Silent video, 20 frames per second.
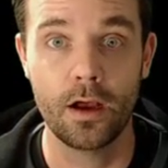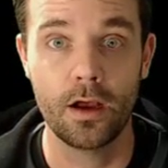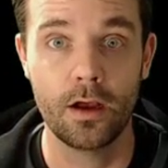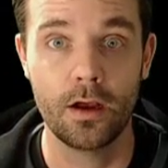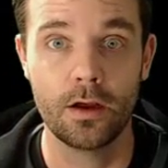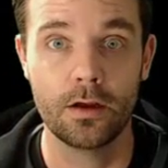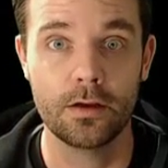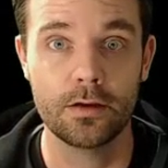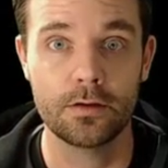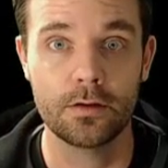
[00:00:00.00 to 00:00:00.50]

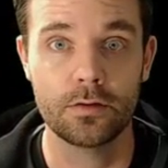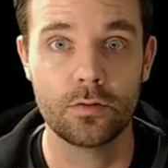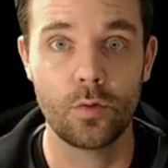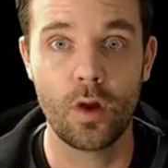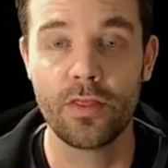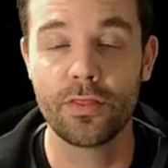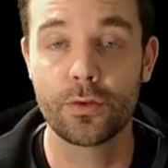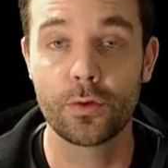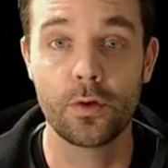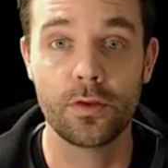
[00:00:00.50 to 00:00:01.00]

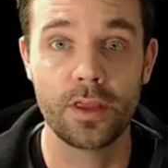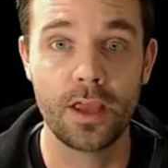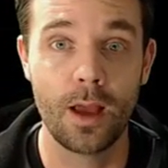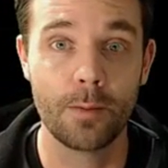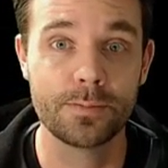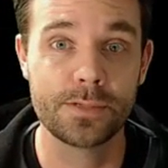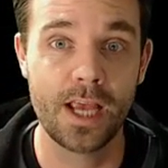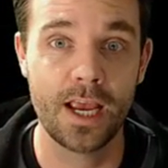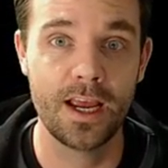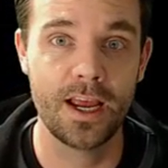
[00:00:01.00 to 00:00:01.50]
run through of the
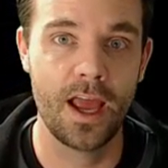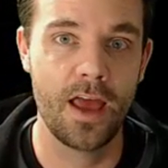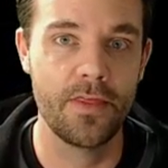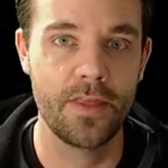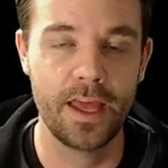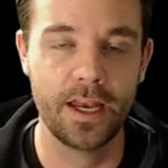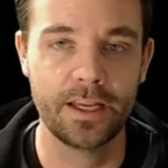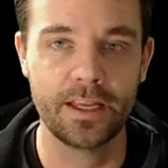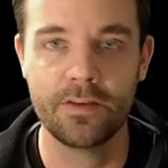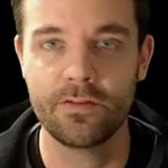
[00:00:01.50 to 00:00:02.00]
update and
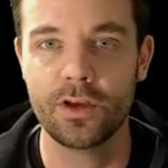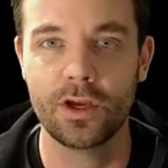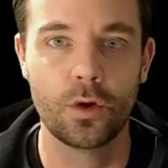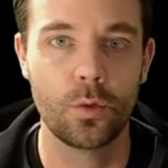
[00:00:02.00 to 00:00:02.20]
then give you